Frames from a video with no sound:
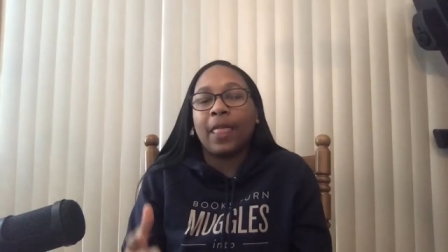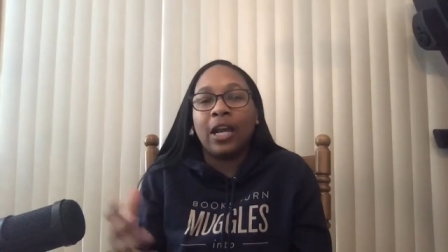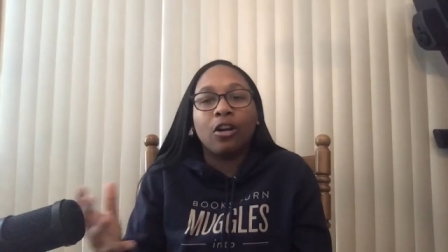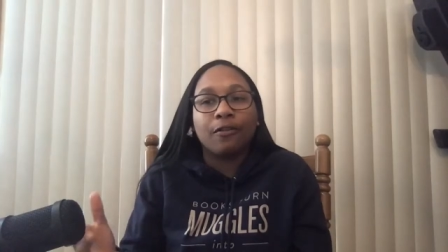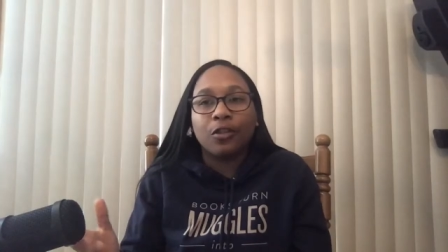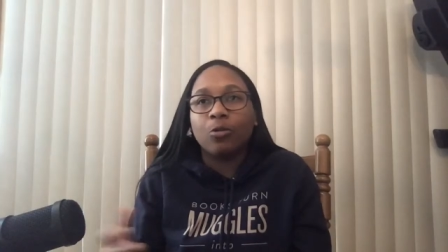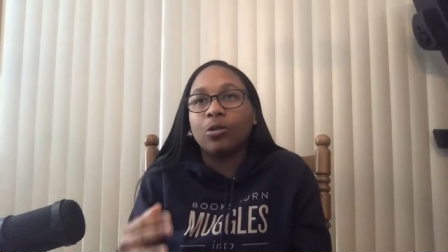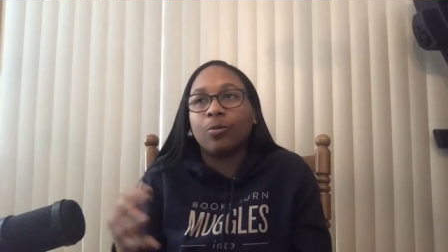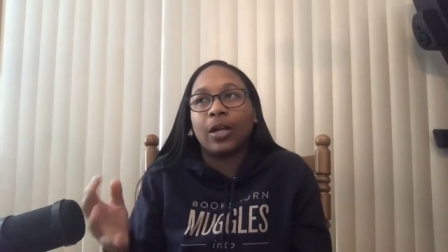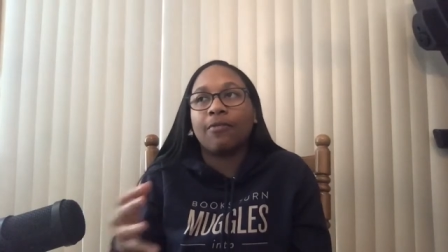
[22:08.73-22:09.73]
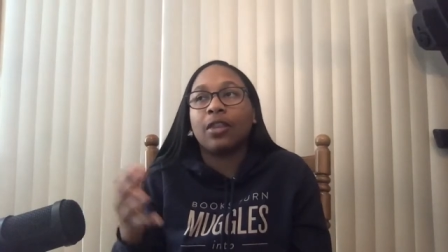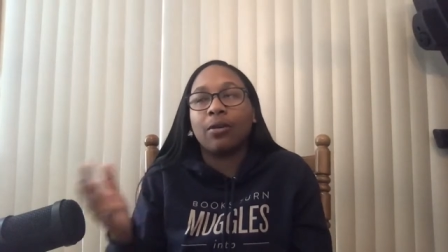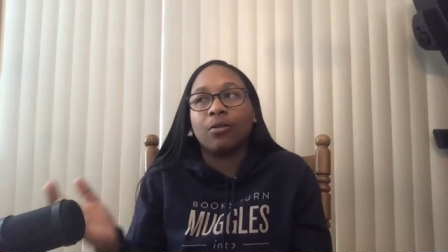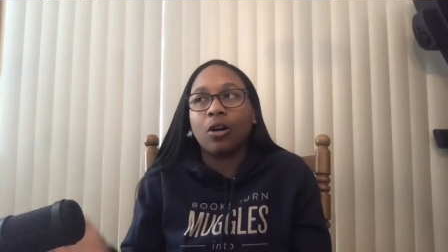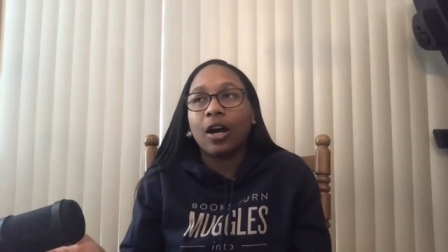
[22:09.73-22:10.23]
interviews or whatever they
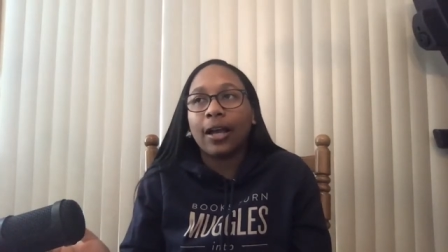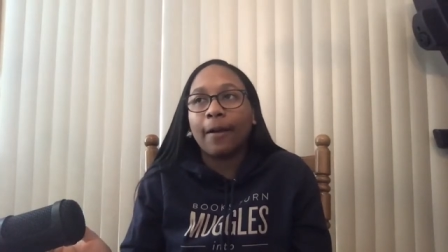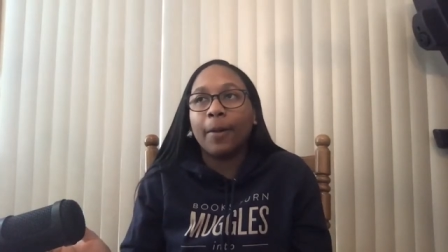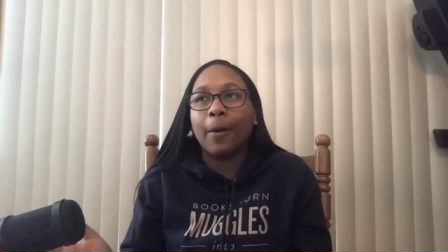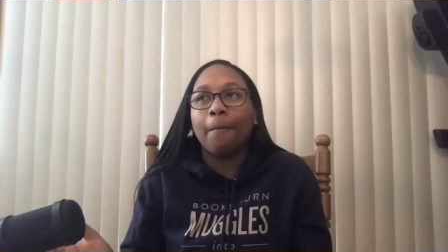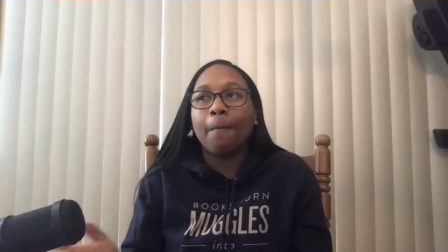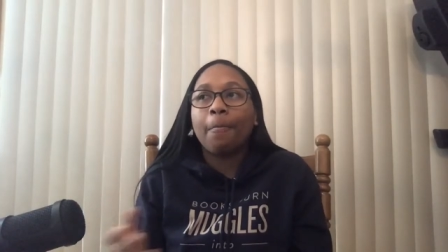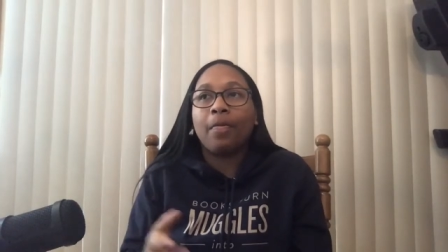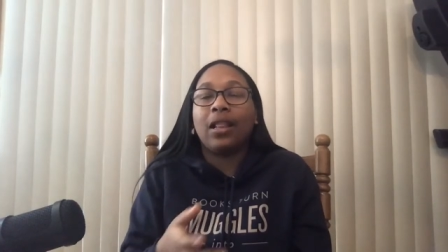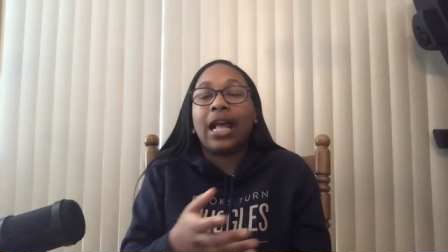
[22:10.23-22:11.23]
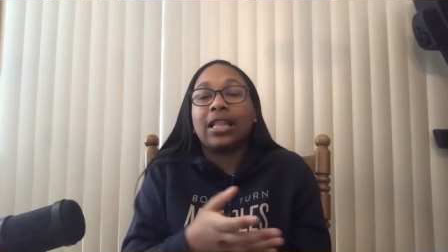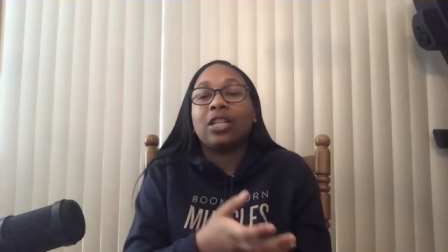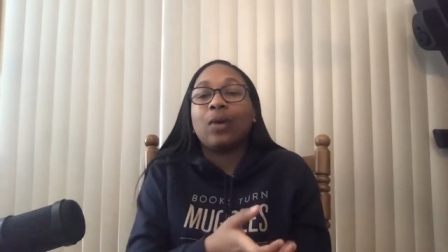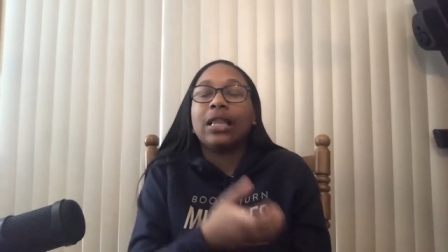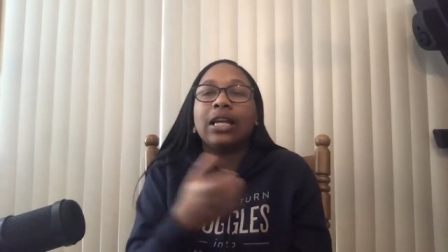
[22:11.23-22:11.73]
were talking about but like
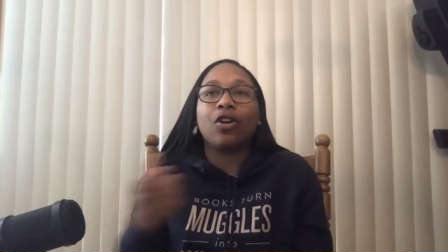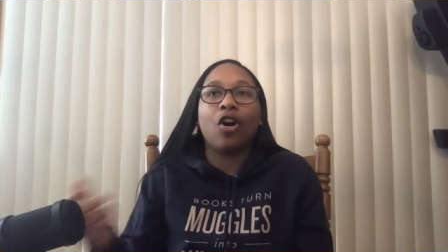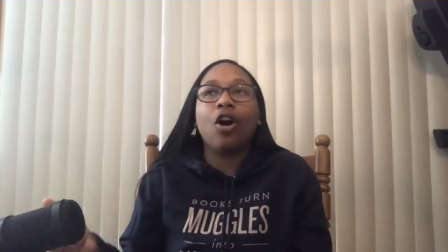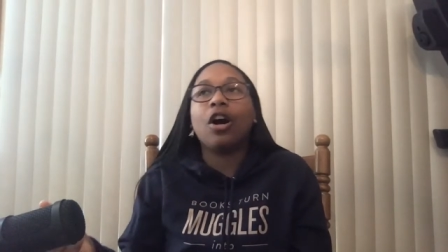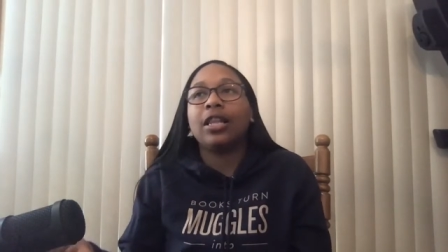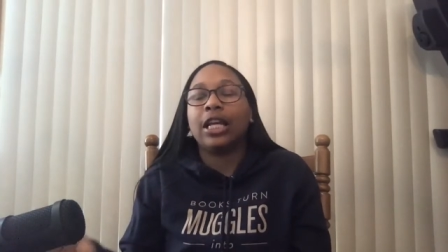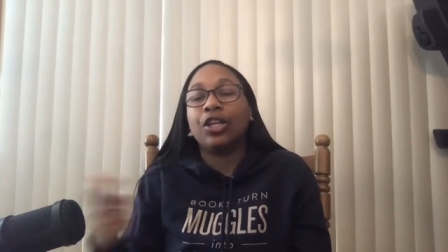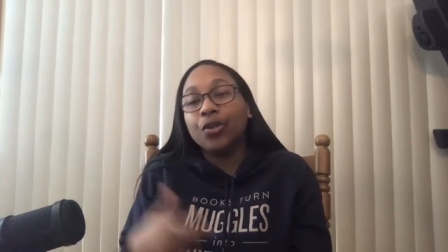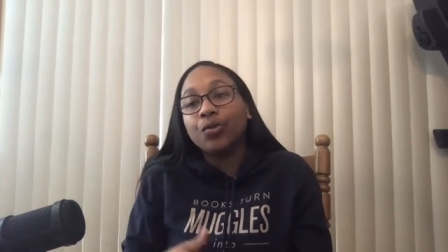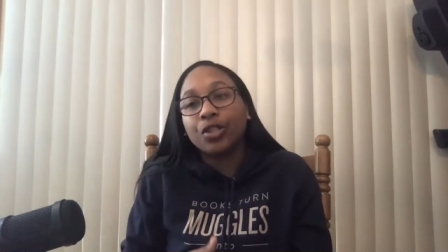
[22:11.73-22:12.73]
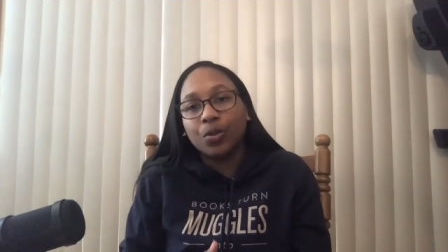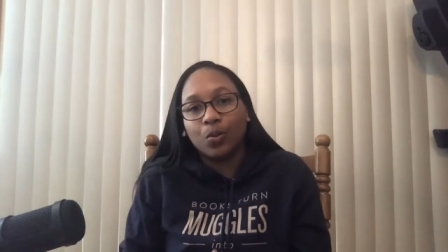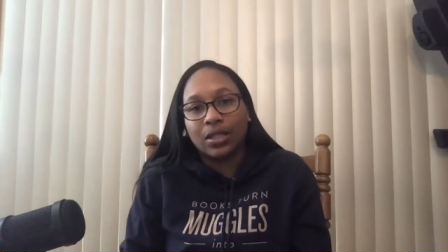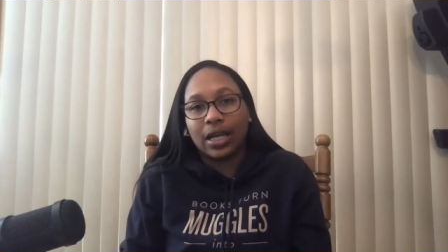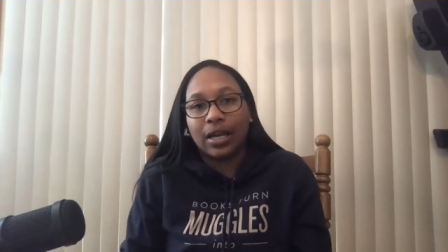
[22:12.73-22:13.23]
that's why later on like youtube
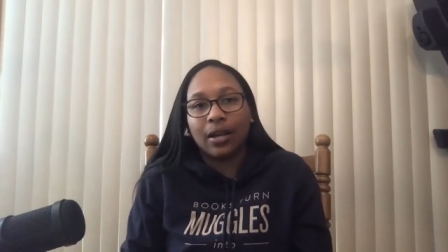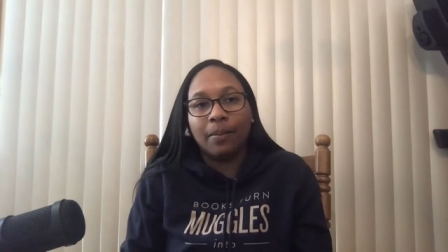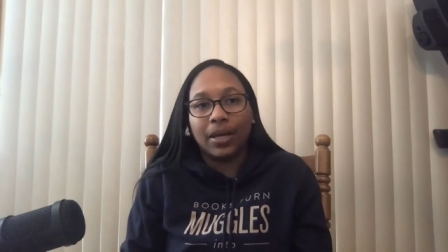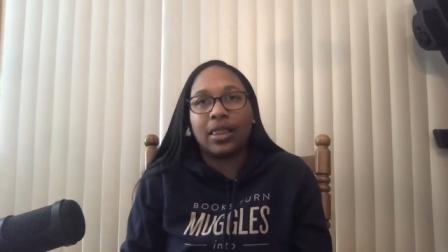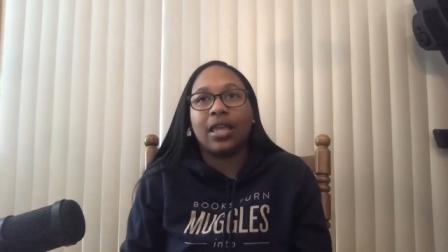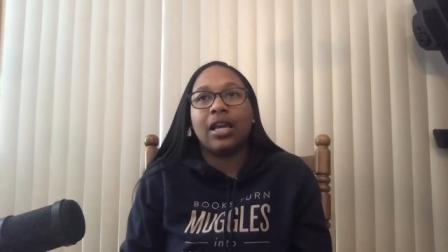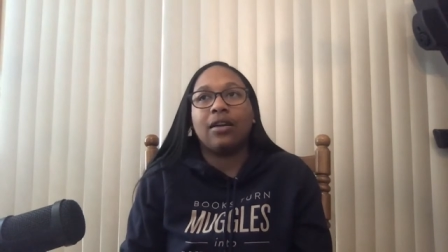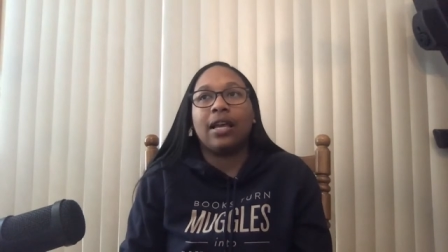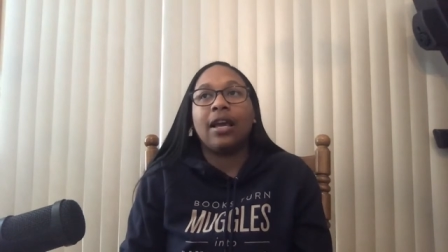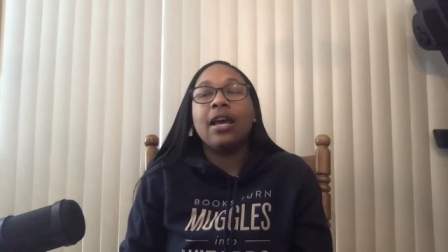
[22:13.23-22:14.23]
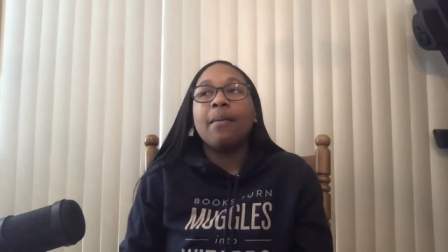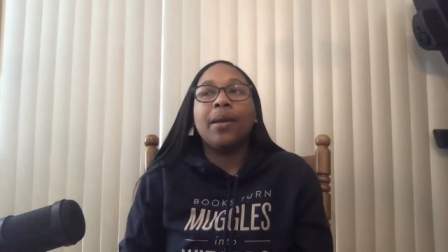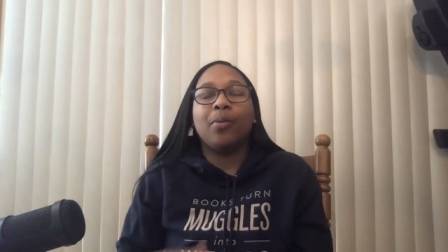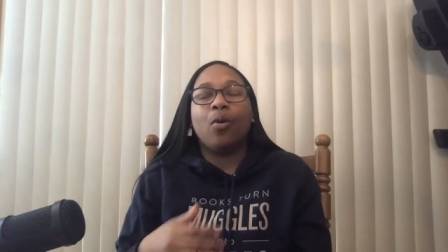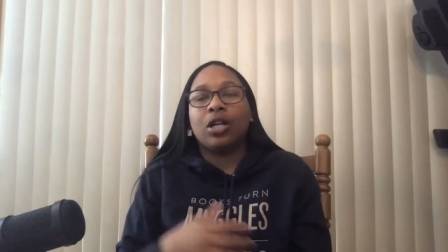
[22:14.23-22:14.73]
was like a big thing like
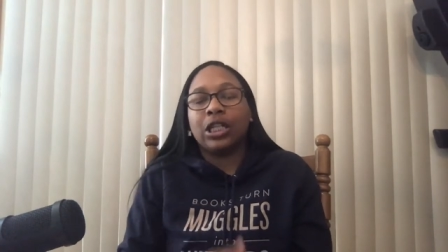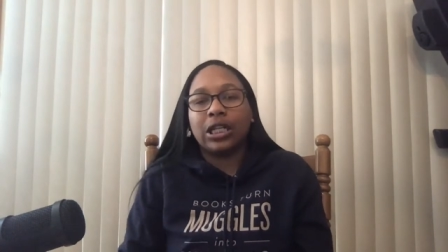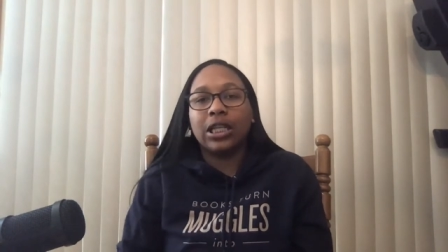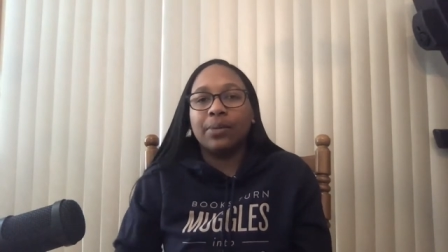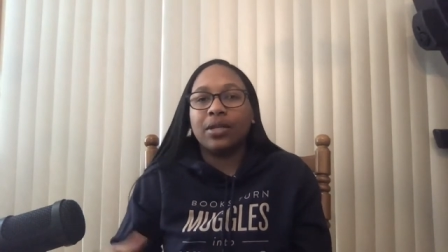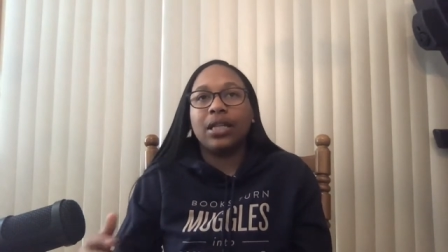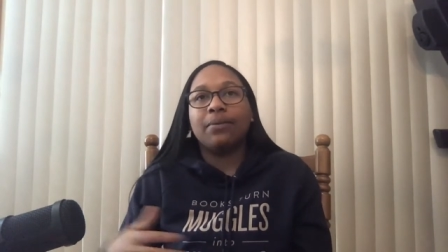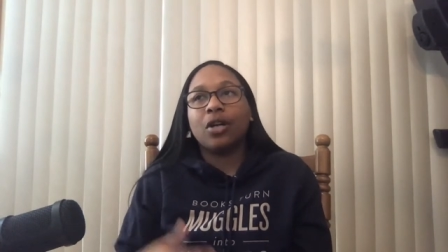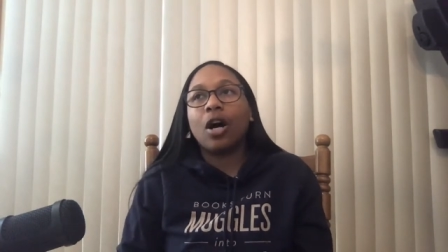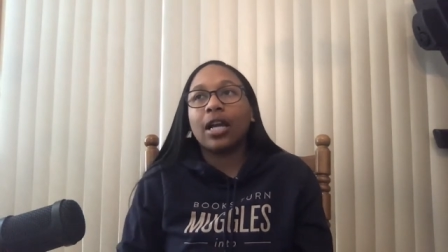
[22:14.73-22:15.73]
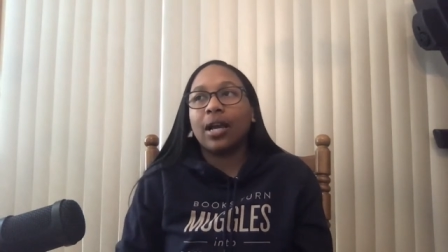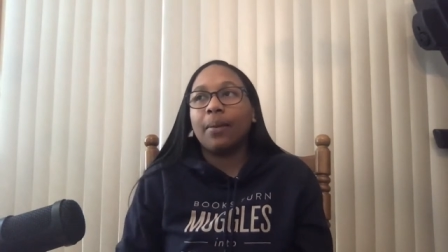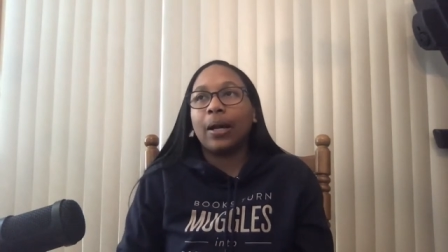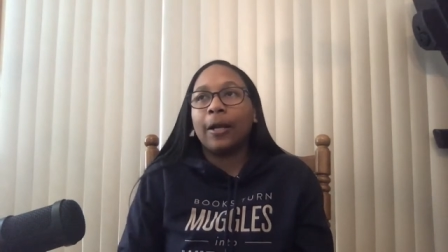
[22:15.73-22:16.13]
people watching clips and them talking about